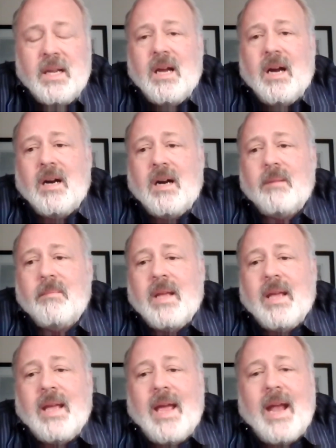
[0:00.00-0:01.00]
um,
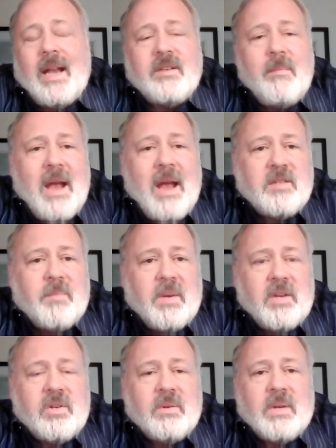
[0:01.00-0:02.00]
and it's a management
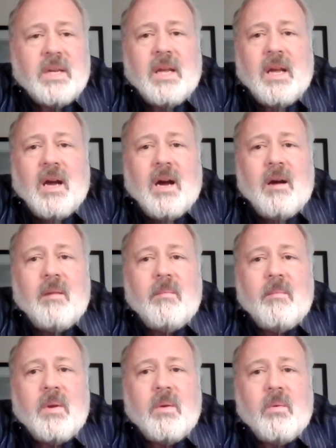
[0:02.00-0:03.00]
issue
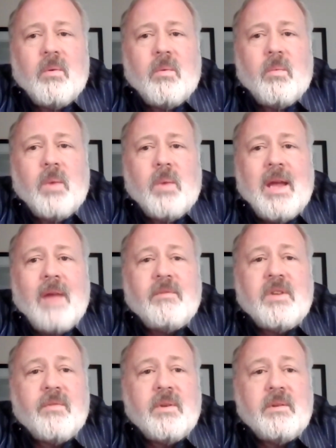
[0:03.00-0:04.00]
um, we have
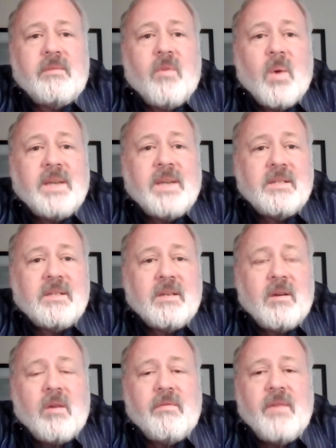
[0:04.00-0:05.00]
different voices.
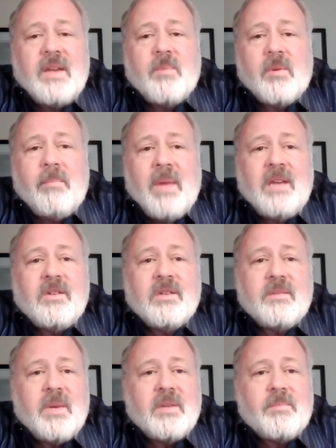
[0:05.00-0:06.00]
Our Facebook page
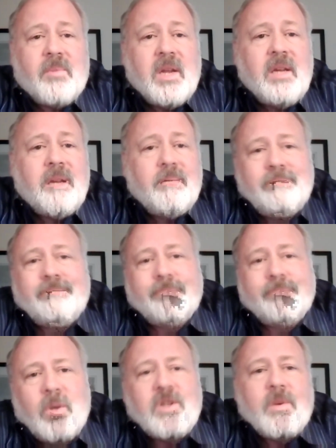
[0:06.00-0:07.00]
is, is pretty
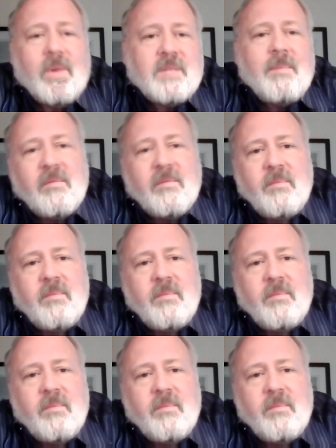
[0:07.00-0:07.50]
what you would expect